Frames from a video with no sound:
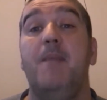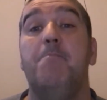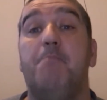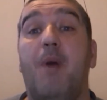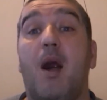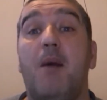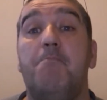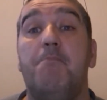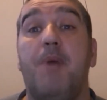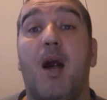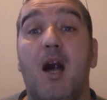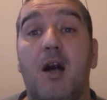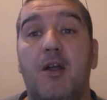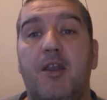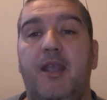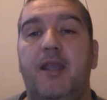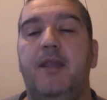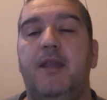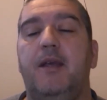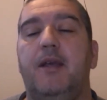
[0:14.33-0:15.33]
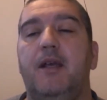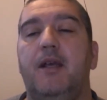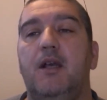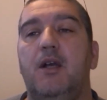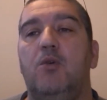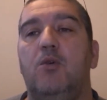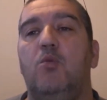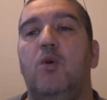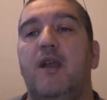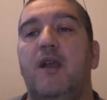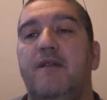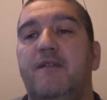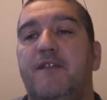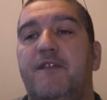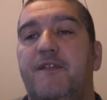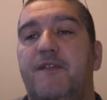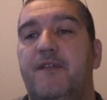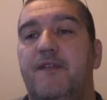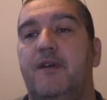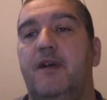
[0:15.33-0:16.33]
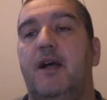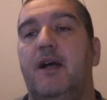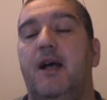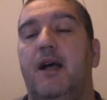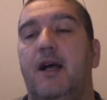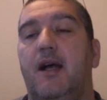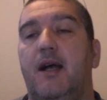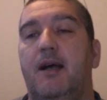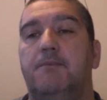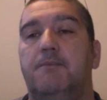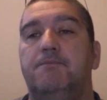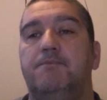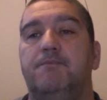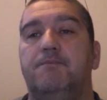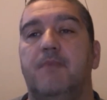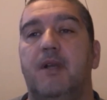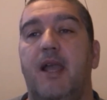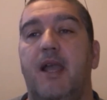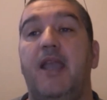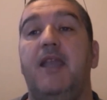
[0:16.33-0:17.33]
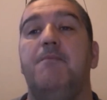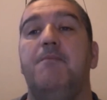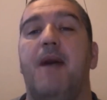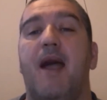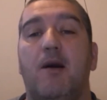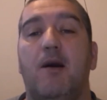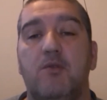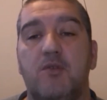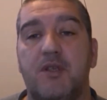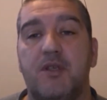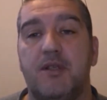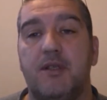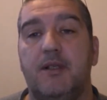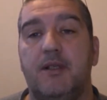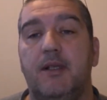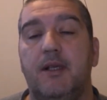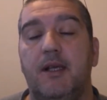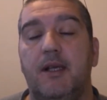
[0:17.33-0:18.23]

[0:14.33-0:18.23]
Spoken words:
bombarded with emails